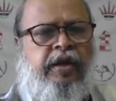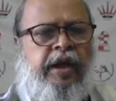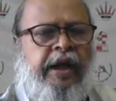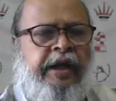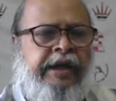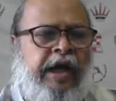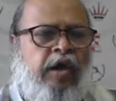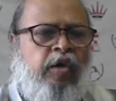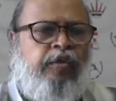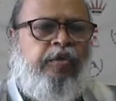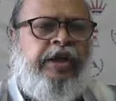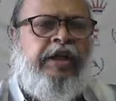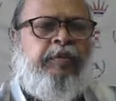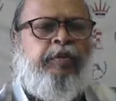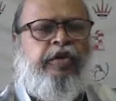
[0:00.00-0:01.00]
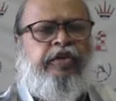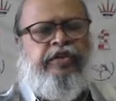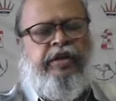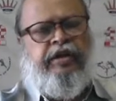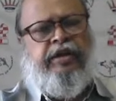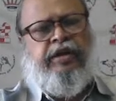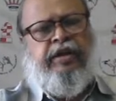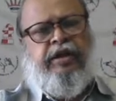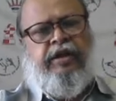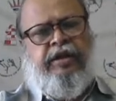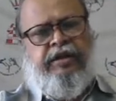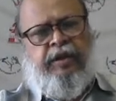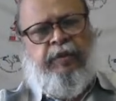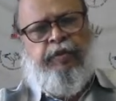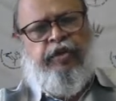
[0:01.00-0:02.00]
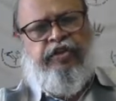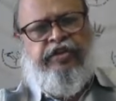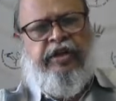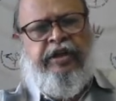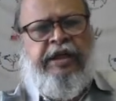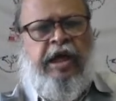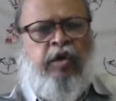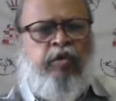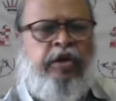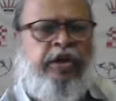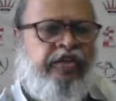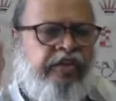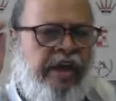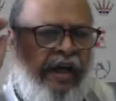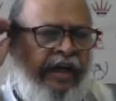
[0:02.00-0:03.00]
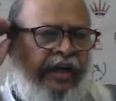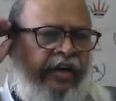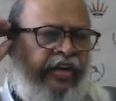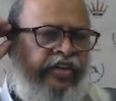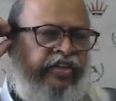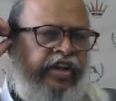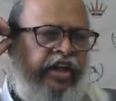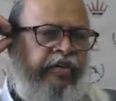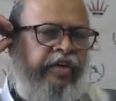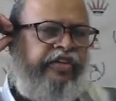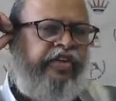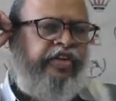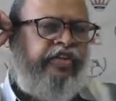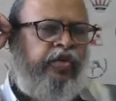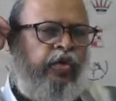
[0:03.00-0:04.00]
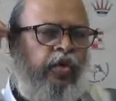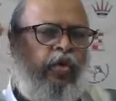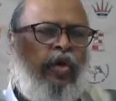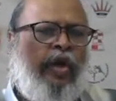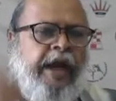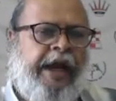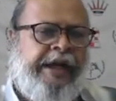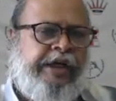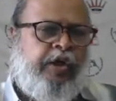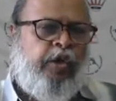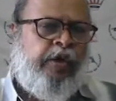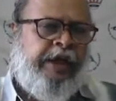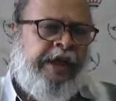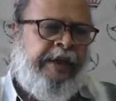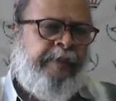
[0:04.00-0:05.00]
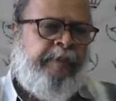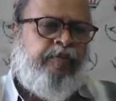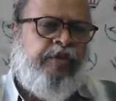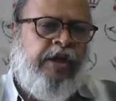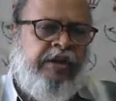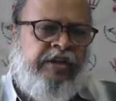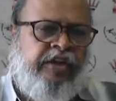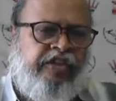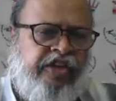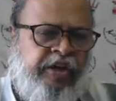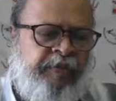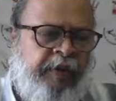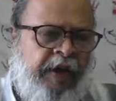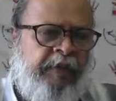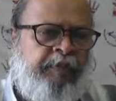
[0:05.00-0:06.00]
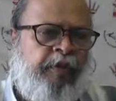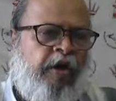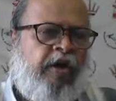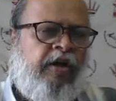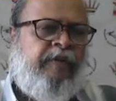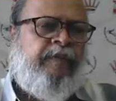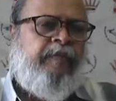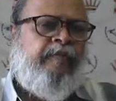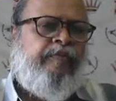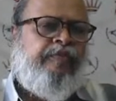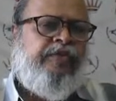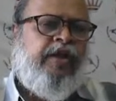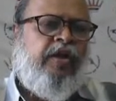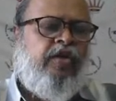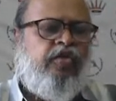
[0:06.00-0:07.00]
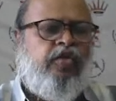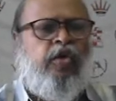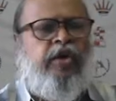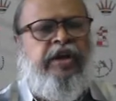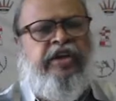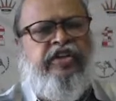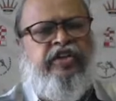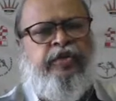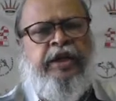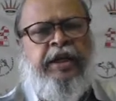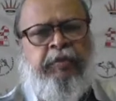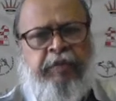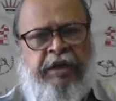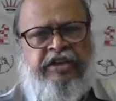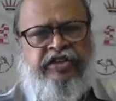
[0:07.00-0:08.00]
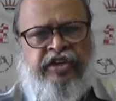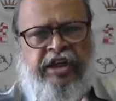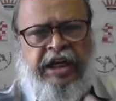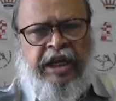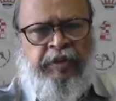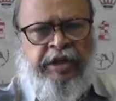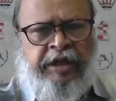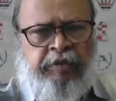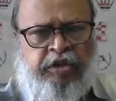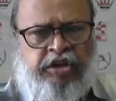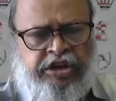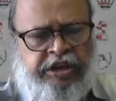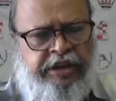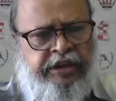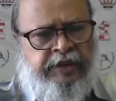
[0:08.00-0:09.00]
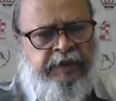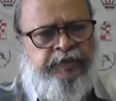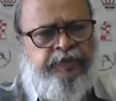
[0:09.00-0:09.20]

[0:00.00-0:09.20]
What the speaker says: And now winning position. The position now king side, it is 3 versus 2, active king, the g5 pawn. So it is winning, but still I will demonstrate.